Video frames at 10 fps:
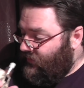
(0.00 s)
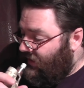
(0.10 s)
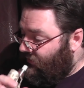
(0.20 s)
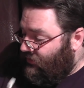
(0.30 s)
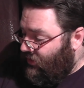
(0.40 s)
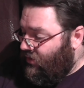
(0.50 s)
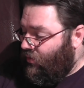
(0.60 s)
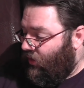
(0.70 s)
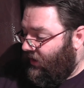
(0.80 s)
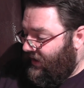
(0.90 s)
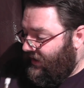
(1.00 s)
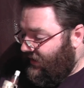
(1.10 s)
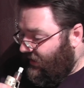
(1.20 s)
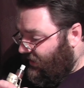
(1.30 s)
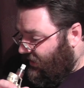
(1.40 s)
It's good
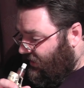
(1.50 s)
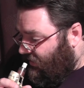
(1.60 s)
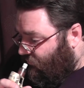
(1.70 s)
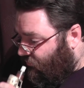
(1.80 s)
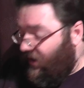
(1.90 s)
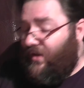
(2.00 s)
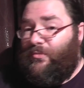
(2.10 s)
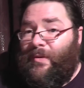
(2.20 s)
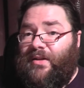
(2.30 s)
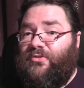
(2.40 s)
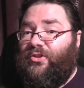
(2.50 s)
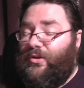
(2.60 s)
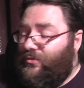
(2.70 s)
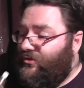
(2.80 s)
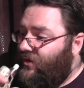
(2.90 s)
quality, British made
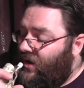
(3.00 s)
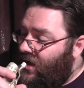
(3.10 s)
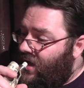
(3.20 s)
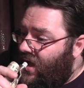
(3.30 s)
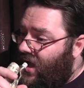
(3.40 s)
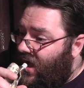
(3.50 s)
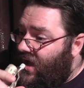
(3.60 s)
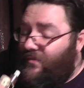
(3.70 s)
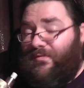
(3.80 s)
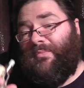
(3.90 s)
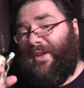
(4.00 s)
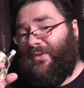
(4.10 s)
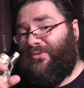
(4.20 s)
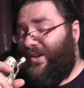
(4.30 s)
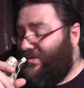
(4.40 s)
juice from
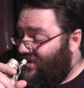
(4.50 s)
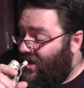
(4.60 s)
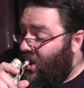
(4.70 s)
down south.